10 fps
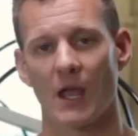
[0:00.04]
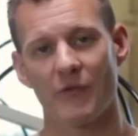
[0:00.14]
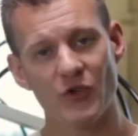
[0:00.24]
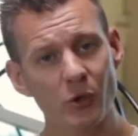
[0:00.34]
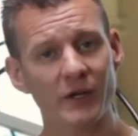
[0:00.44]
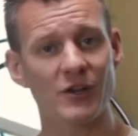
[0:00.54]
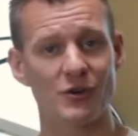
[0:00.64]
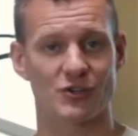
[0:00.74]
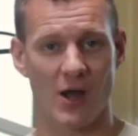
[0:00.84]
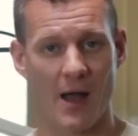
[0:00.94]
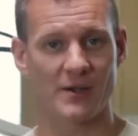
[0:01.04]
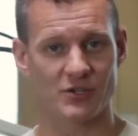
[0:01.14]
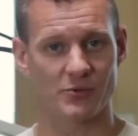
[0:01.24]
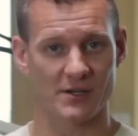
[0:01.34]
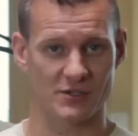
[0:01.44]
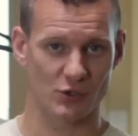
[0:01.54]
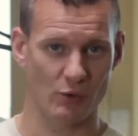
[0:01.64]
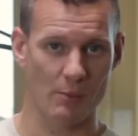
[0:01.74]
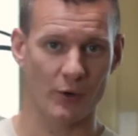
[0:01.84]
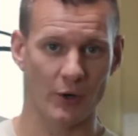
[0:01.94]
If you look at your job history as a
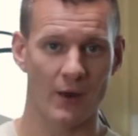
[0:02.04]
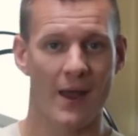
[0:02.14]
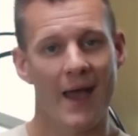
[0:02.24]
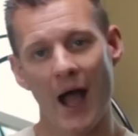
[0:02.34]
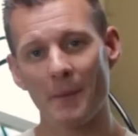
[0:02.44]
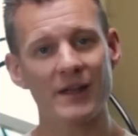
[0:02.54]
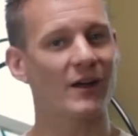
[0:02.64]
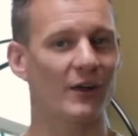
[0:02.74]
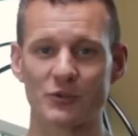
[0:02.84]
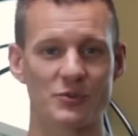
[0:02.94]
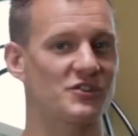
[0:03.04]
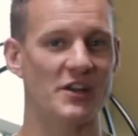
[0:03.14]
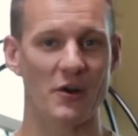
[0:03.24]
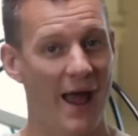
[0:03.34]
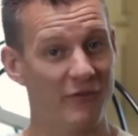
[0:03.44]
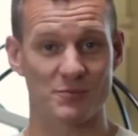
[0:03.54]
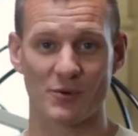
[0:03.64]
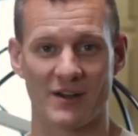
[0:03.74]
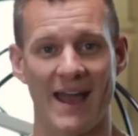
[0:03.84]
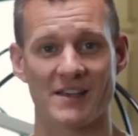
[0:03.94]
screen printer, how many colors would you say your average
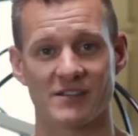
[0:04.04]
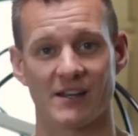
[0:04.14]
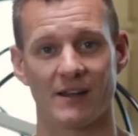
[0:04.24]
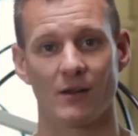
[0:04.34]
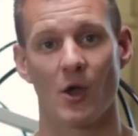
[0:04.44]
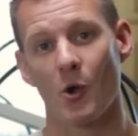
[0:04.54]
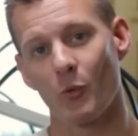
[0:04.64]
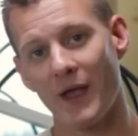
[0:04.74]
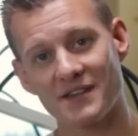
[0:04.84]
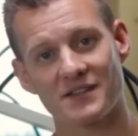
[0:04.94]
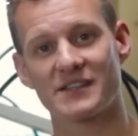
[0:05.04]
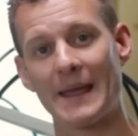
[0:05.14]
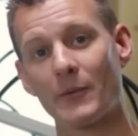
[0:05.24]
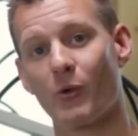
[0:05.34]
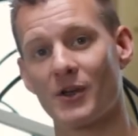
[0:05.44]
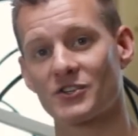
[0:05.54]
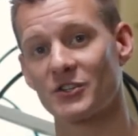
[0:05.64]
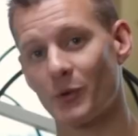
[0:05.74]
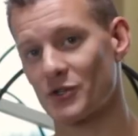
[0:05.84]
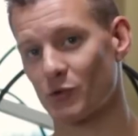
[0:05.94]
print has in it? We ask the same
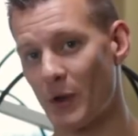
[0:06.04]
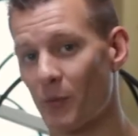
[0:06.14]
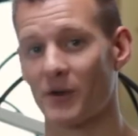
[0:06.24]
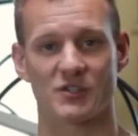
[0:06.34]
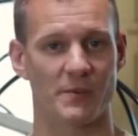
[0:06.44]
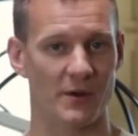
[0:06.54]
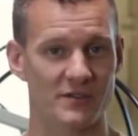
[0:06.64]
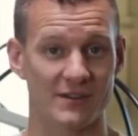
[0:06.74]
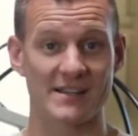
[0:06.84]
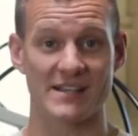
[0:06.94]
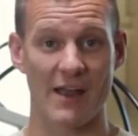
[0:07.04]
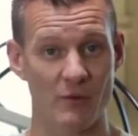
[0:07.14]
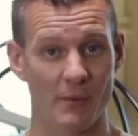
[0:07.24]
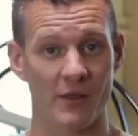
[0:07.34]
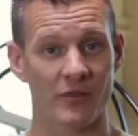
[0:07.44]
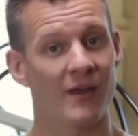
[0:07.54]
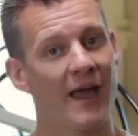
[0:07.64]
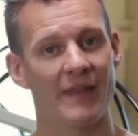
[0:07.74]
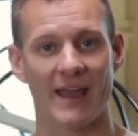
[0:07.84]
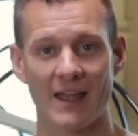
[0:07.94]
question to our screen print experience class every month,
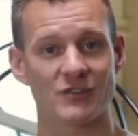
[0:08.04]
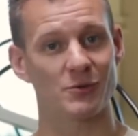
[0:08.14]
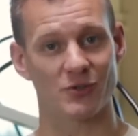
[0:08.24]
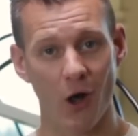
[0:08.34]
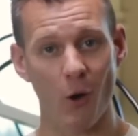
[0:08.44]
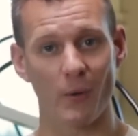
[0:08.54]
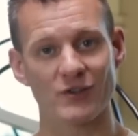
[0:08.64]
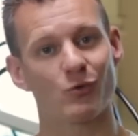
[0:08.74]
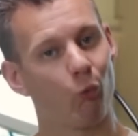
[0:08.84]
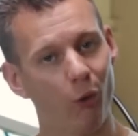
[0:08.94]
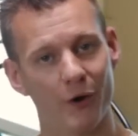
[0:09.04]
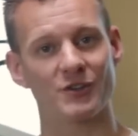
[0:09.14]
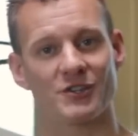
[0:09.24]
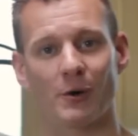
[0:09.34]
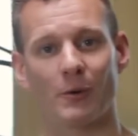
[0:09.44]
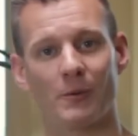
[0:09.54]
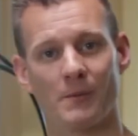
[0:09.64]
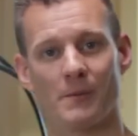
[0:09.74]
and the answer is always one or two.